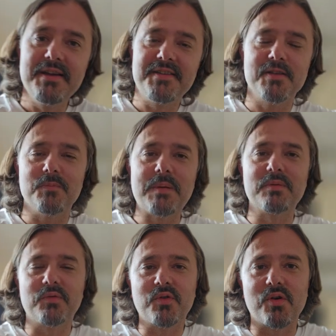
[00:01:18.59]
Some
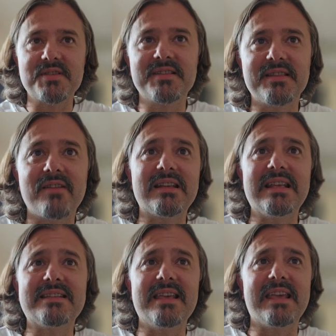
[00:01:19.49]
people, of course,
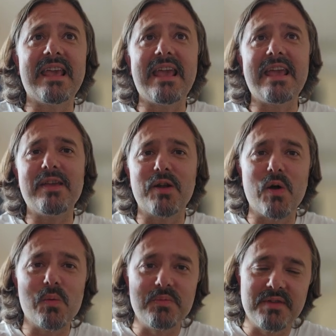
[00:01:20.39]
directly saying, hey, you know,